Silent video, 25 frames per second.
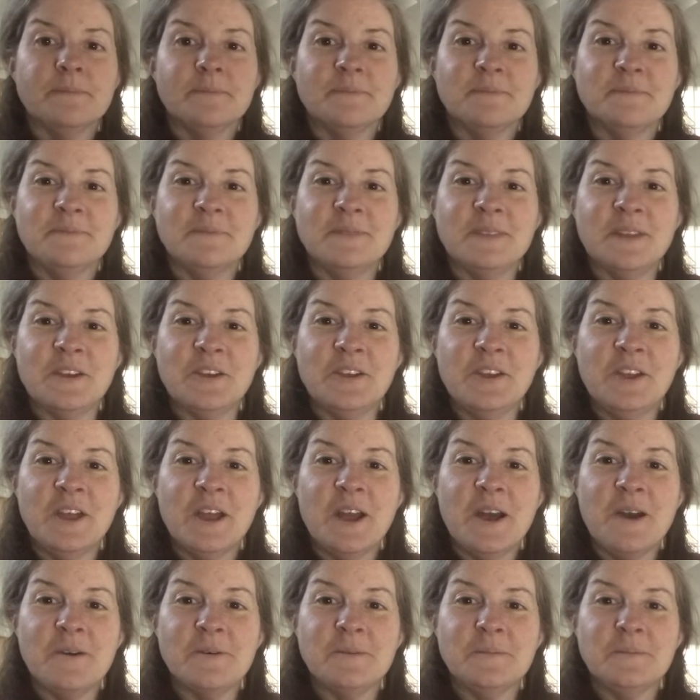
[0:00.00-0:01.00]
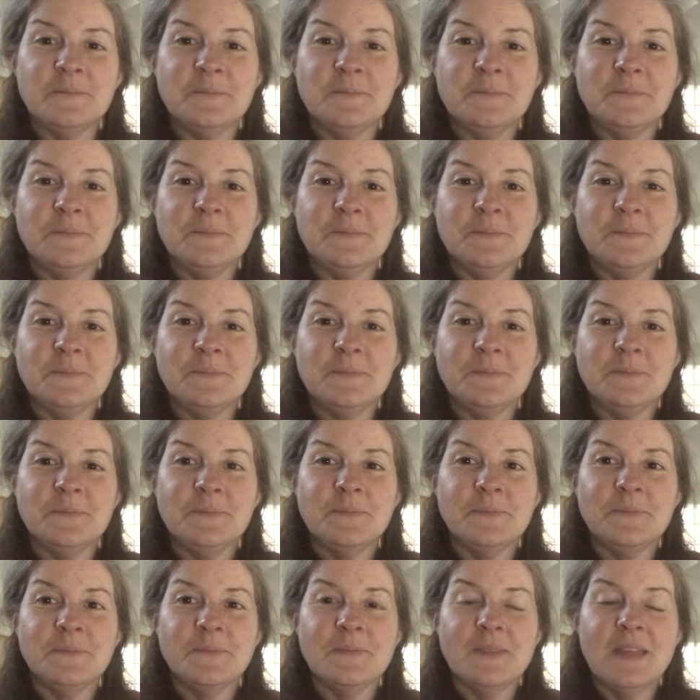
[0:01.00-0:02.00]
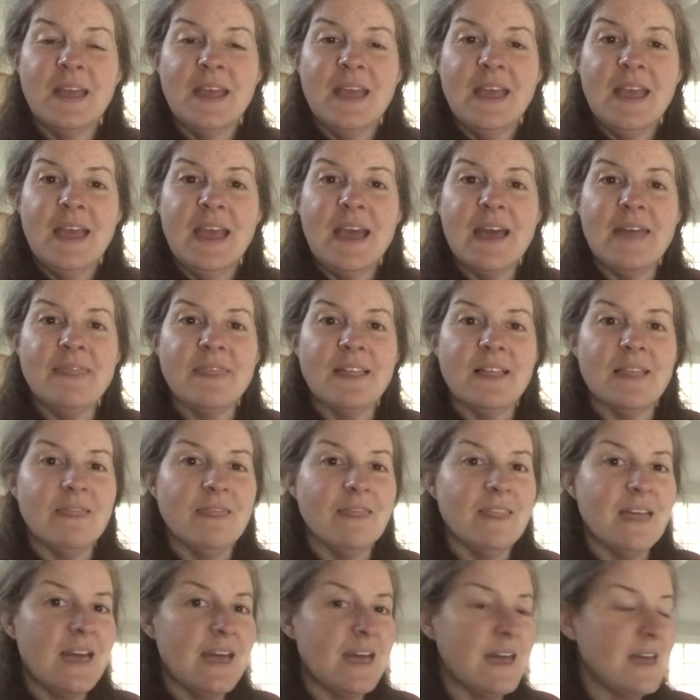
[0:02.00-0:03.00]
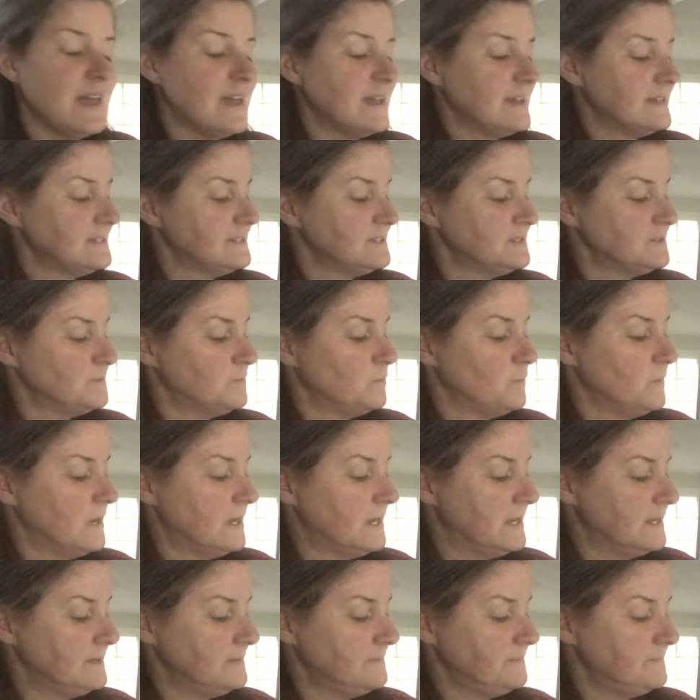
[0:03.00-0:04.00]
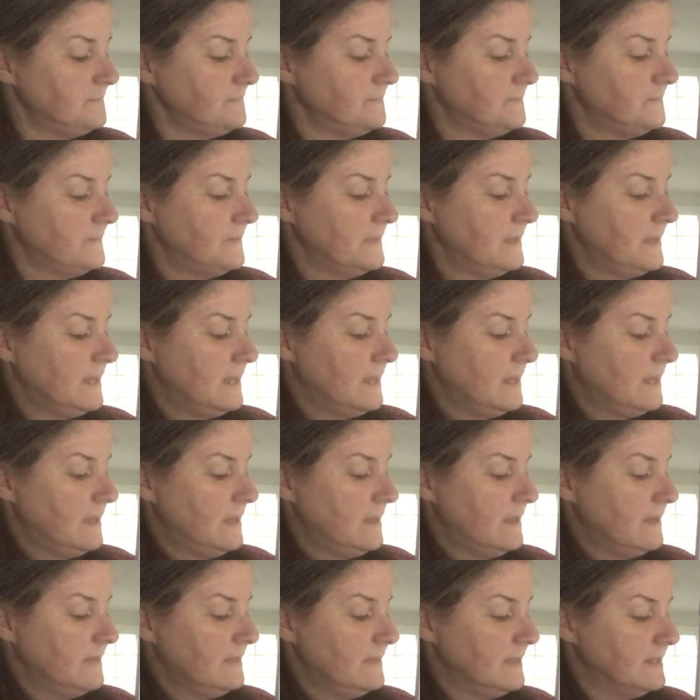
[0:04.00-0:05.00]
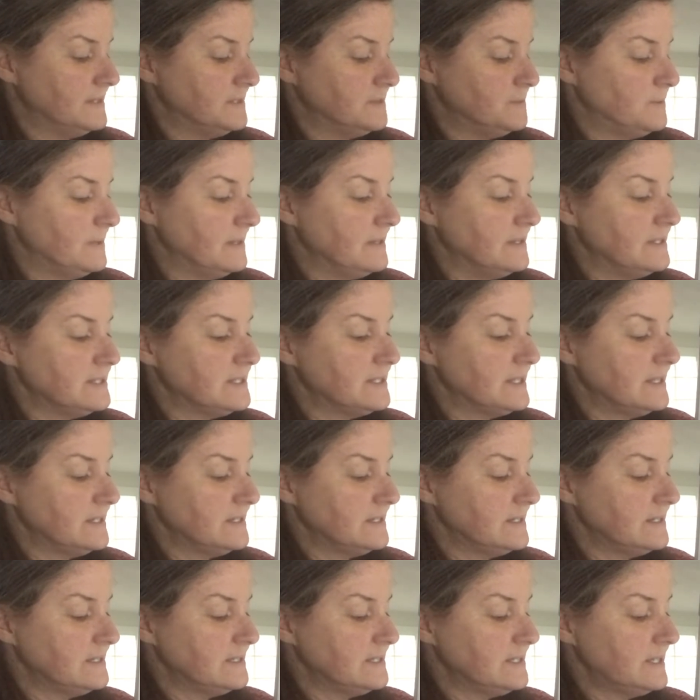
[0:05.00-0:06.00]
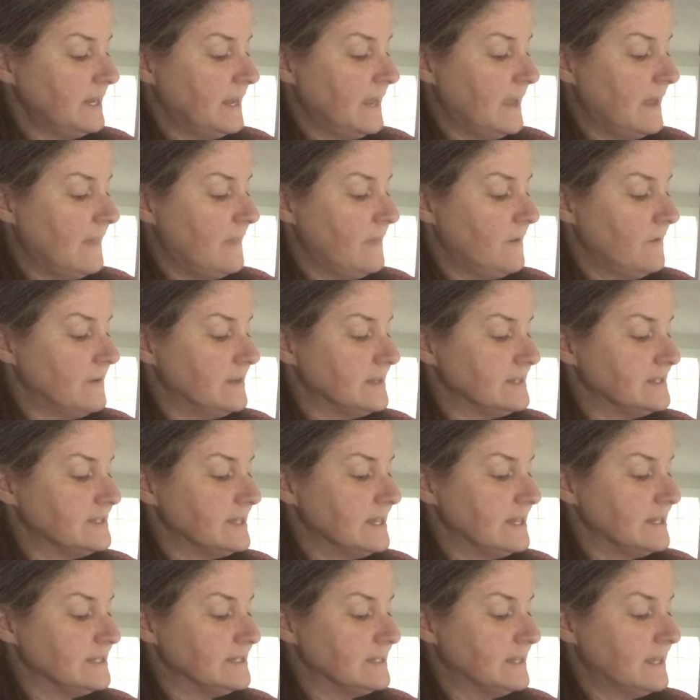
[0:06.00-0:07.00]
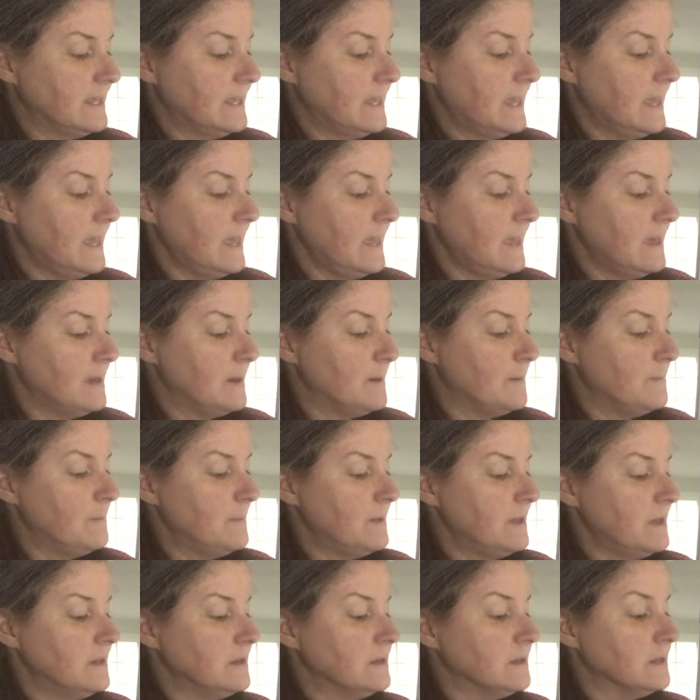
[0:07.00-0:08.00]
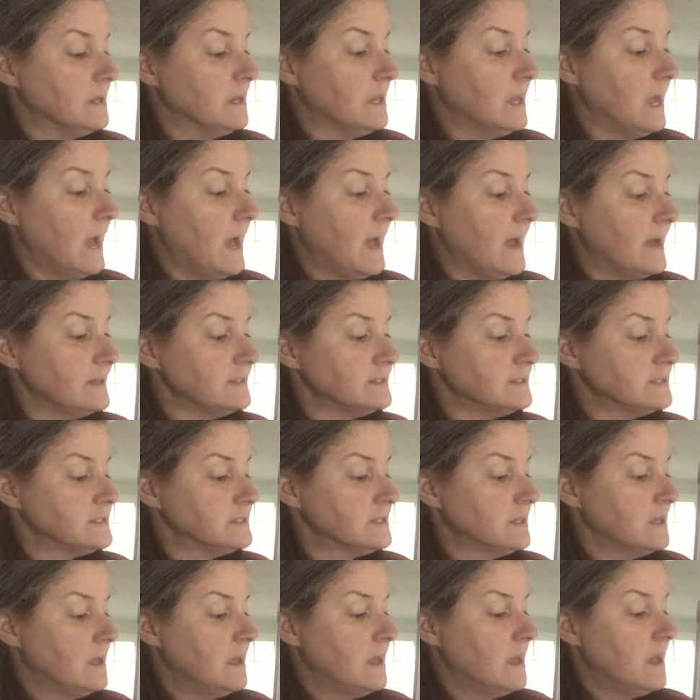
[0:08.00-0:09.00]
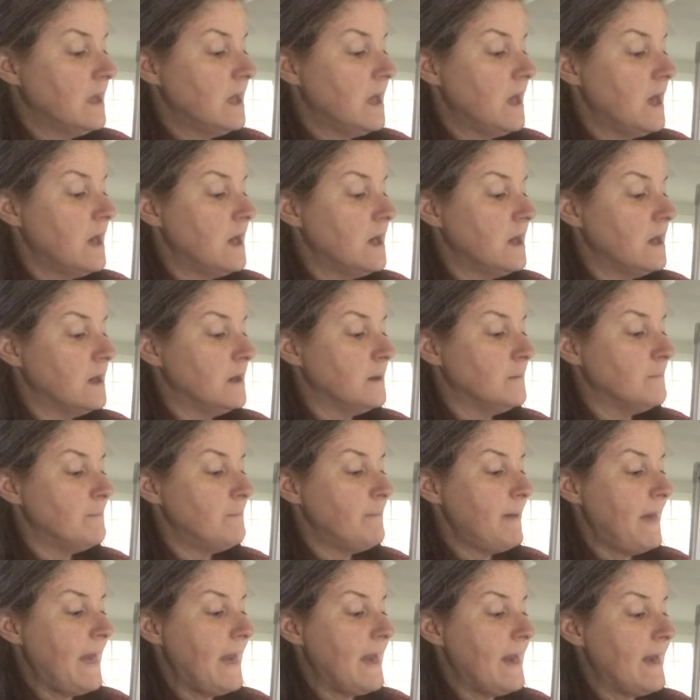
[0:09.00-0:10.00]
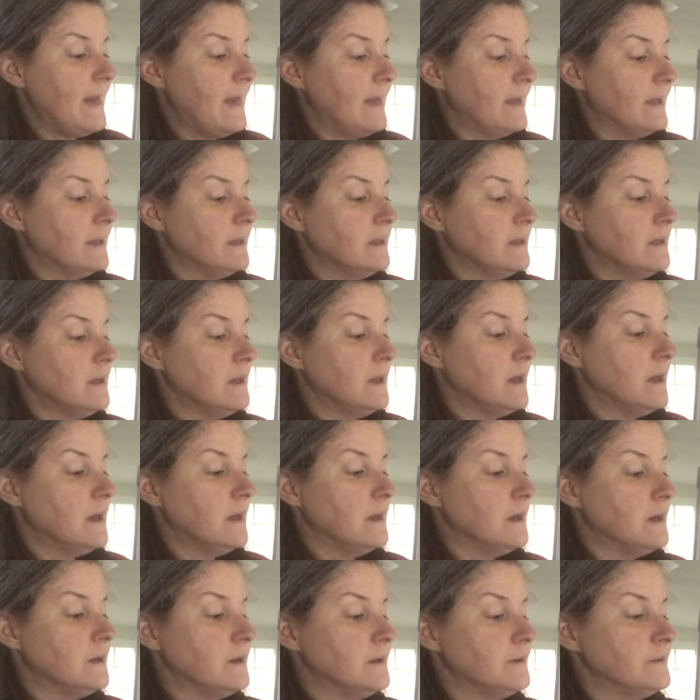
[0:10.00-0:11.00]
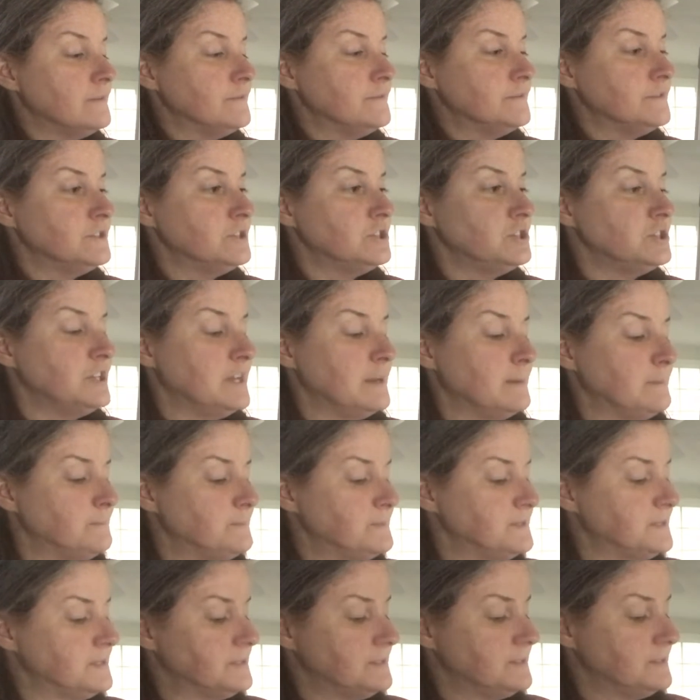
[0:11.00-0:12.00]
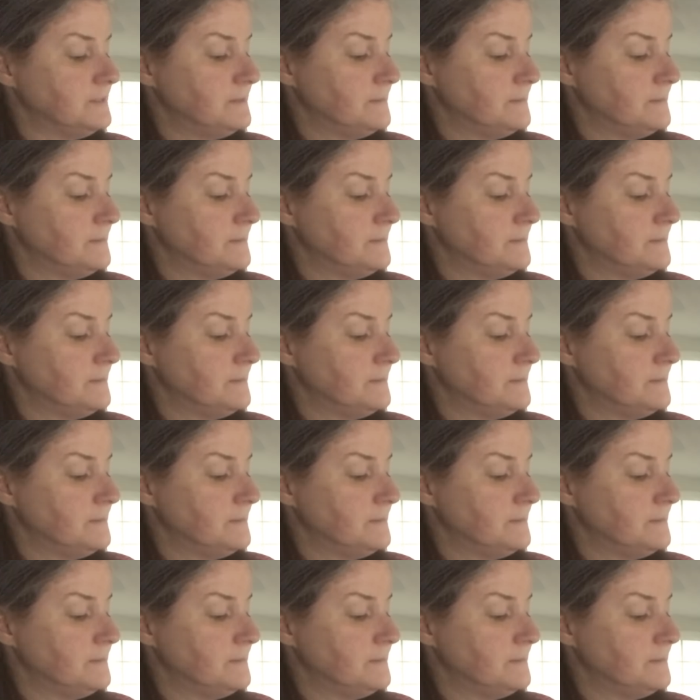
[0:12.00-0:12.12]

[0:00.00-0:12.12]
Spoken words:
And there you go. And the last one, let's read the sentence together. It says, Kim got a bag of chips.